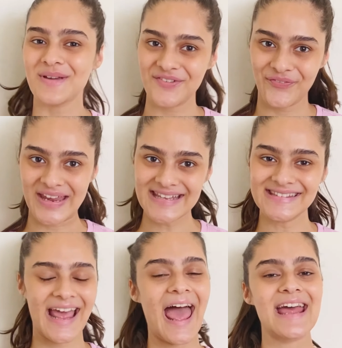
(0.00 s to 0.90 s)
my face
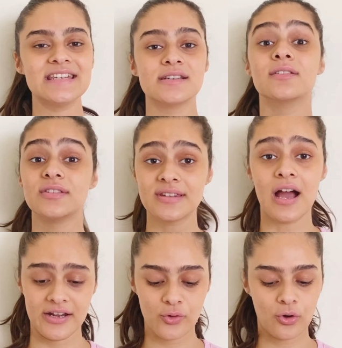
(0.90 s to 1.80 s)
and
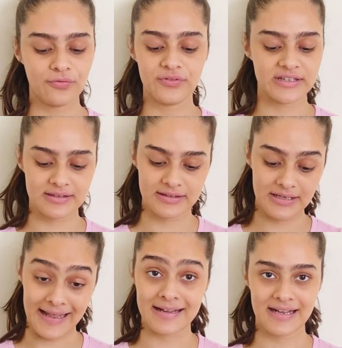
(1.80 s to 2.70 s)
starting off with the
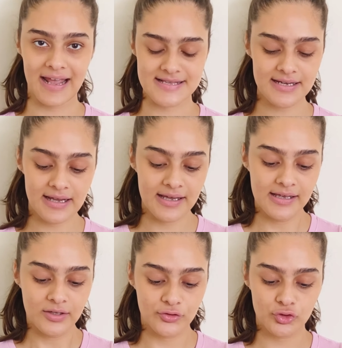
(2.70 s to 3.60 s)
lactic acid.
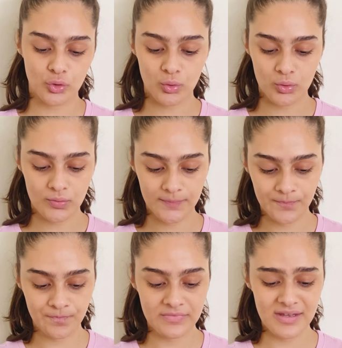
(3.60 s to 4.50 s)
So
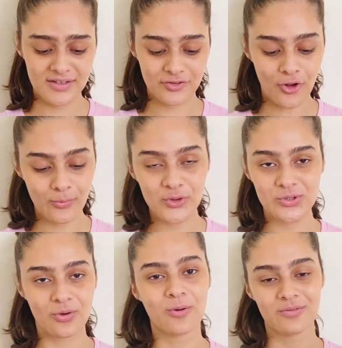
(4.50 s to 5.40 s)
it's
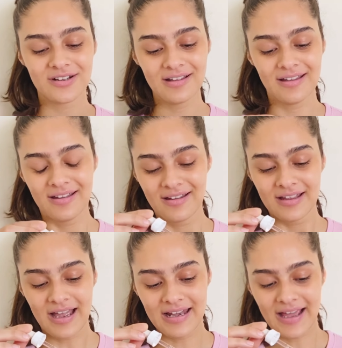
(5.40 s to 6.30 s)
almost over.
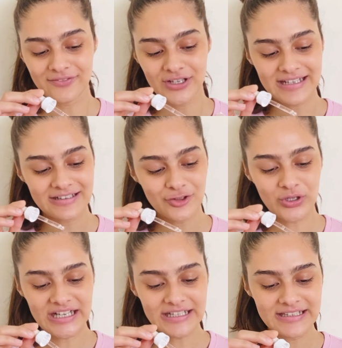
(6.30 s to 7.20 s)
I'll have to get a new
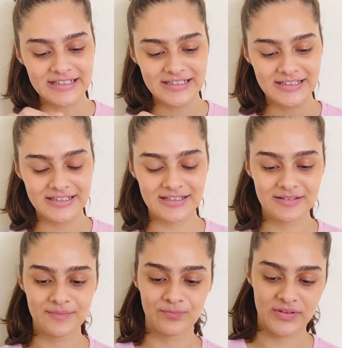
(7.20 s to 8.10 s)
one.
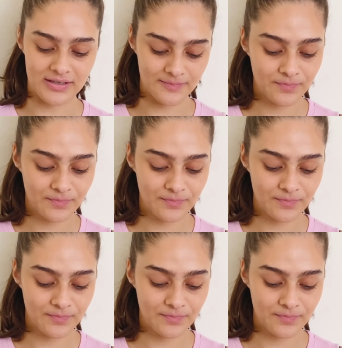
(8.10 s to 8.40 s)
Yeah.